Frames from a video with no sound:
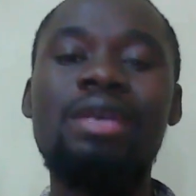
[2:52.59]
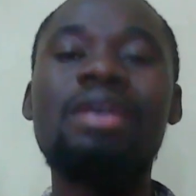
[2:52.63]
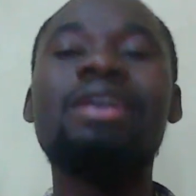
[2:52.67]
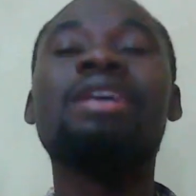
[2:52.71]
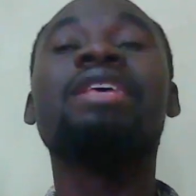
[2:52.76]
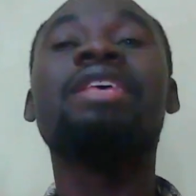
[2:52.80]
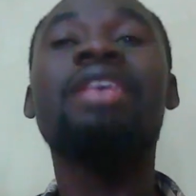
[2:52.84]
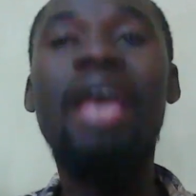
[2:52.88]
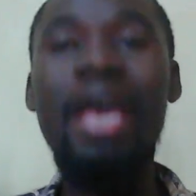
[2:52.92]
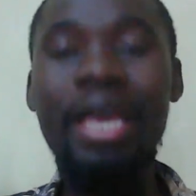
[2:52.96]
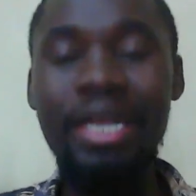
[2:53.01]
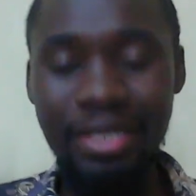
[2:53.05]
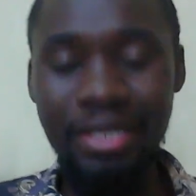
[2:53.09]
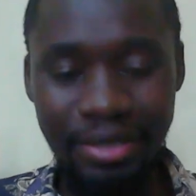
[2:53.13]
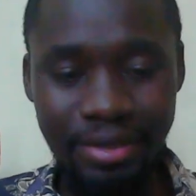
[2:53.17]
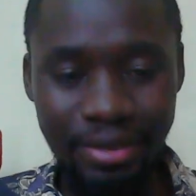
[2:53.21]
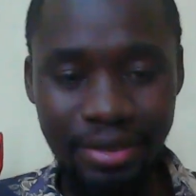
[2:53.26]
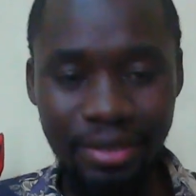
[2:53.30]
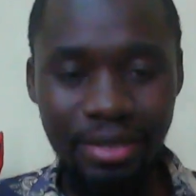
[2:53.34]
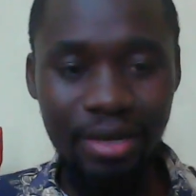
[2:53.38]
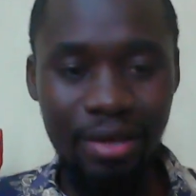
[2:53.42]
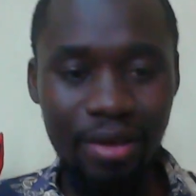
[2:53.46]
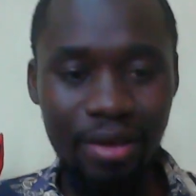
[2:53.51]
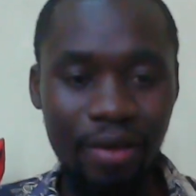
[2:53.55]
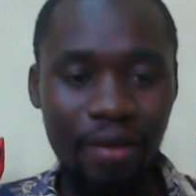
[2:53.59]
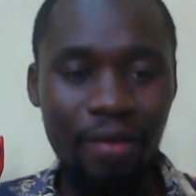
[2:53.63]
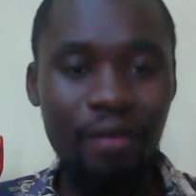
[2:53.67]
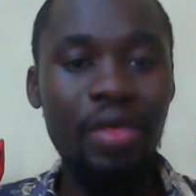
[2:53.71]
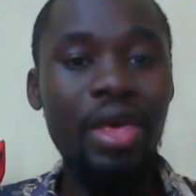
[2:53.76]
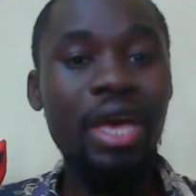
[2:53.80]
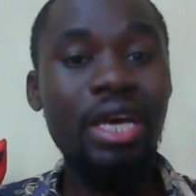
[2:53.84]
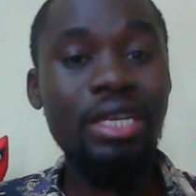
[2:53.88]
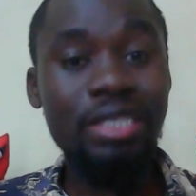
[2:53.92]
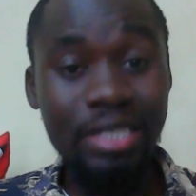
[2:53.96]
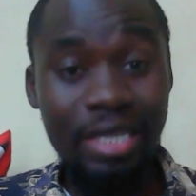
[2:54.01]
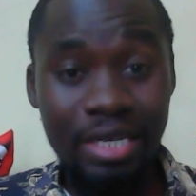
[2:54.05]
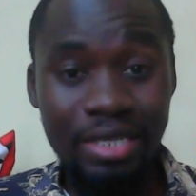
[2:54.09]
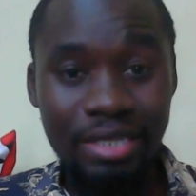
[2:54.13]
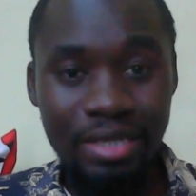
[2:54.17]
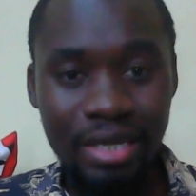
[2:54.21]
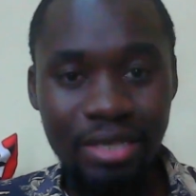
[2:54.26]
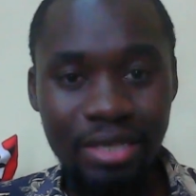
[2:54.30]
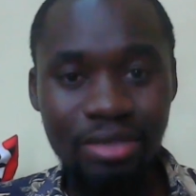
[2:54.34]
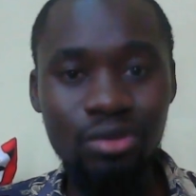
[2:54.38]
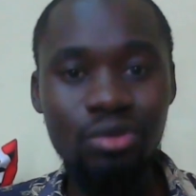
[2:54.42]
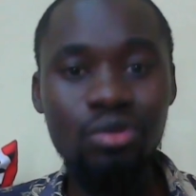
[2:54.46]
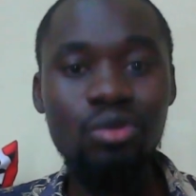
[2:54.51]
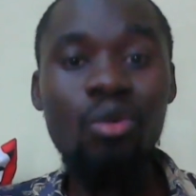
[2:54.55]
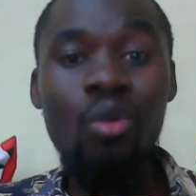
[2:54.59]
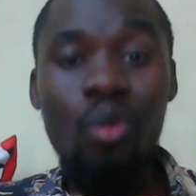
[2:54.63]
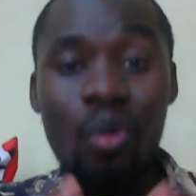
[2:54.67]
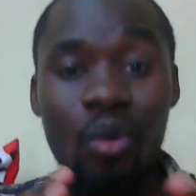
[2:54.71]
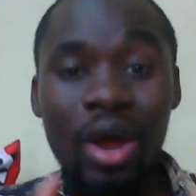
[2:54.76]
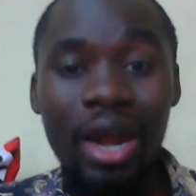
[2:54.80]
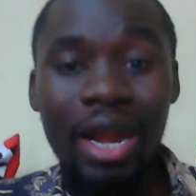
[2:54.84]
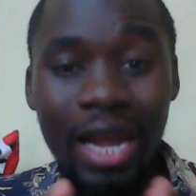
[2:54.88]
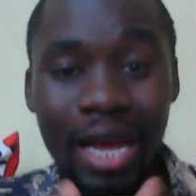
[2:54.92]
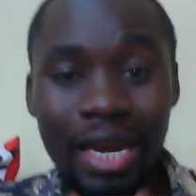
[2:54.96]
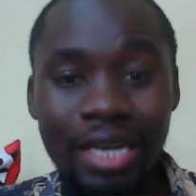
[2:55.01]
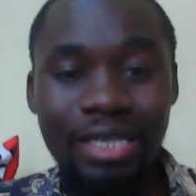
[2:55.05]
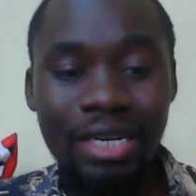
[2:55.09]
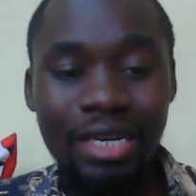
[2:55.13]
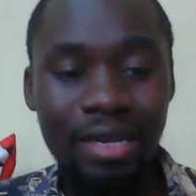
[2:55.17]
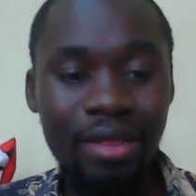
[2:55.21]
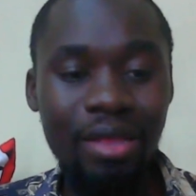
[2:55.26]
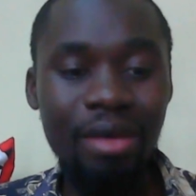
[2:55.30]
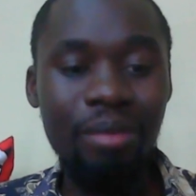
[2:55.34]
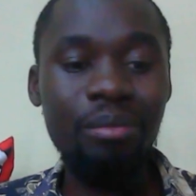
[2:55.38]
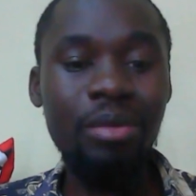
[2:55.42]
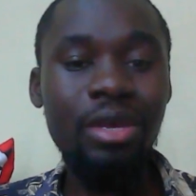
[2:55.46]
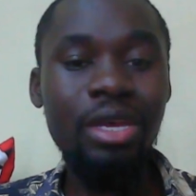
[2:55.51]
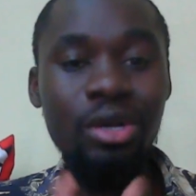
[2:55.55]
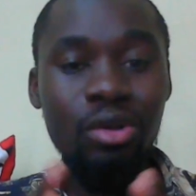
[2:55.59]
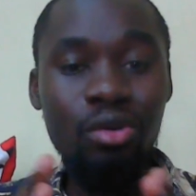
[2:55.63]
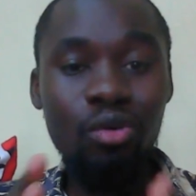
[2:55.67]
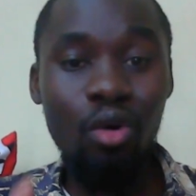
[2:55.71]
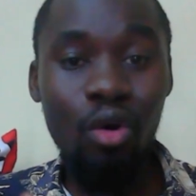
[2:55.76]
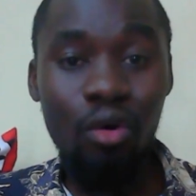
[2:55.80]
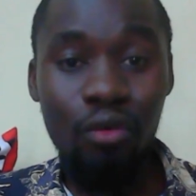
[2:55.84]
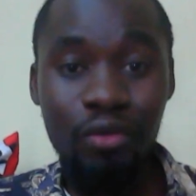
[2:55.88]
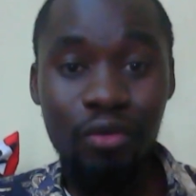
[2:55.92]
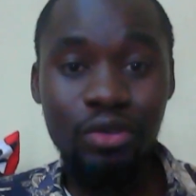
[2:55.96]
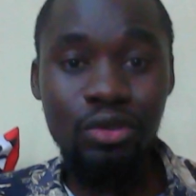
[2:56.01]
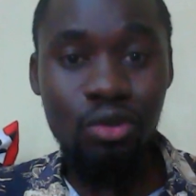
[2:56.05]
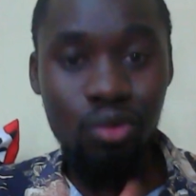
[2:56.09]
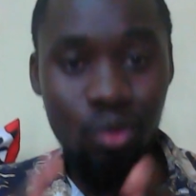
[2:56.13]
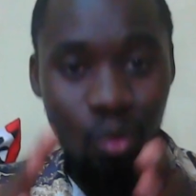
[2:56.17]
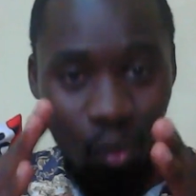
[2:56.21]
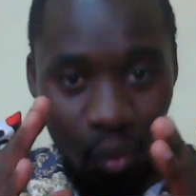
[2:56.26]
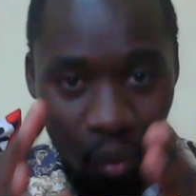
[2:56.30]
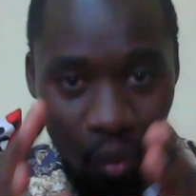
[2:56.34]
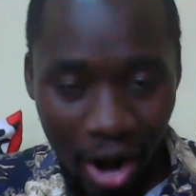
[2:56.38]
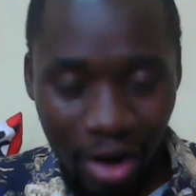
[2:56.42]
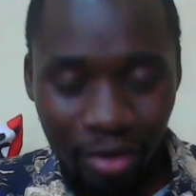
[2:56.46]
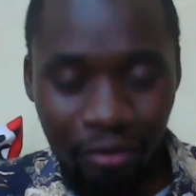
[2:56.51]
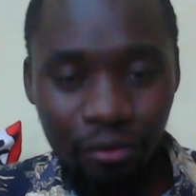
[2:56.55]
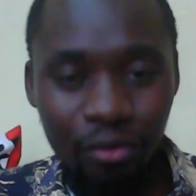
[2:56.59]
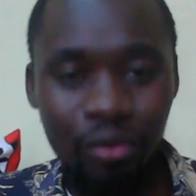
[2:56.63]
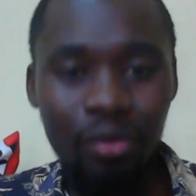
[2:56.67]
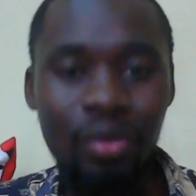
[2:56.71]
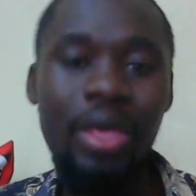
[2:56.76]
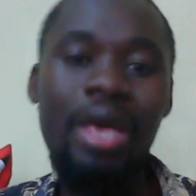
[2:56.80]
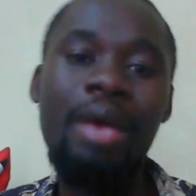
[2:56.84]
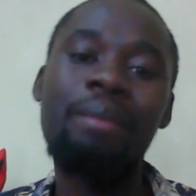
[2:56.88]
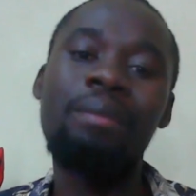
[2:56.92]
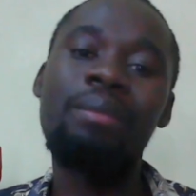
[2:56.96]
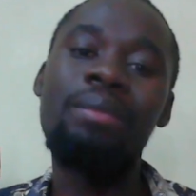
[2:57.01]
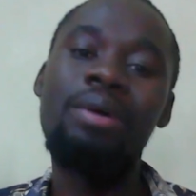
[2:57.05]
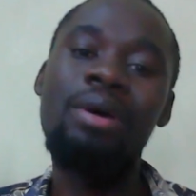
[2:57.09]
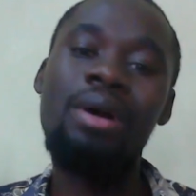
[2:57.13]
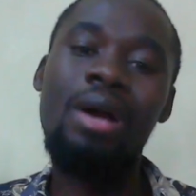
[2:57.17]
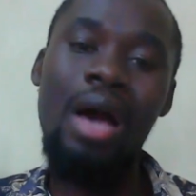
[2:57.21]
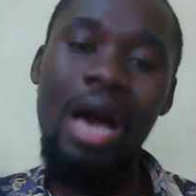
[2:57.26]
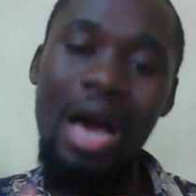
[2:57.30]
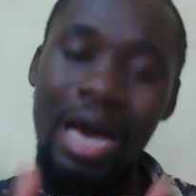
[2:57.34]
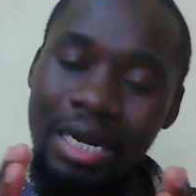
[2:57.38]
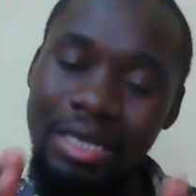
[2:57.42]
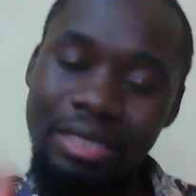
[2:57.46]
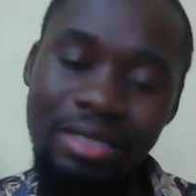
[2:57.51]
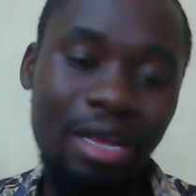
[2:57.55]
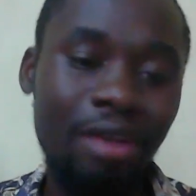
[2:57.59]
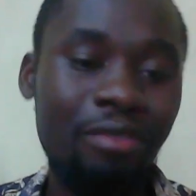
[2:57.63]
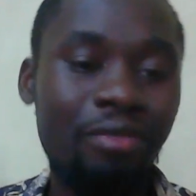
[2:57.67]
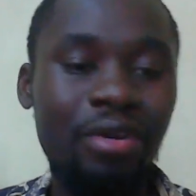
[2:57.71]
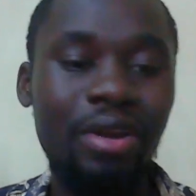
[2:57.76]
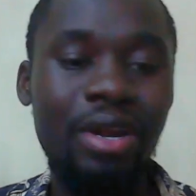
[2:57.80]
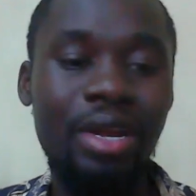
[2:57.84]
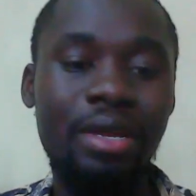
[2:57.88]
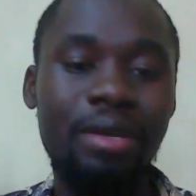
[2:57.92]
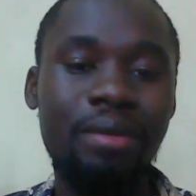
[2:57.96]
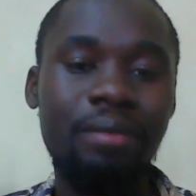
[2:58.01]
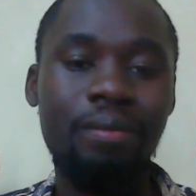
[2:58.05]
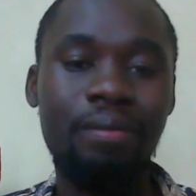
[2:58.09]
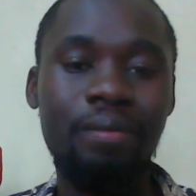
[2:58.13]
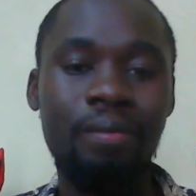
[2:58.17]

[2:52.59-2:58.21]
yet their citizens who elected them into office to work for them are suffering.